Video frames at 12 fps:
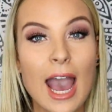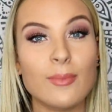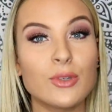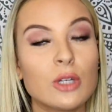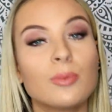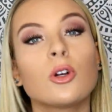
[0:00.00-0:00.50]

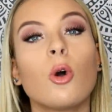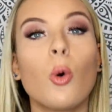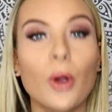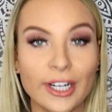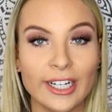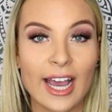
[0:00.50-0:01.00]
I'm super
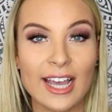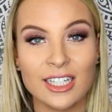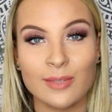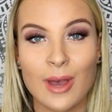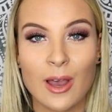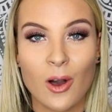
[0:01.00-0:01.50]

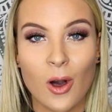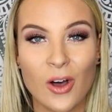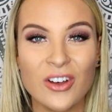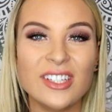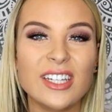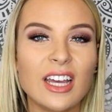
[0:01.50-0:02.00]
organized in my hauls,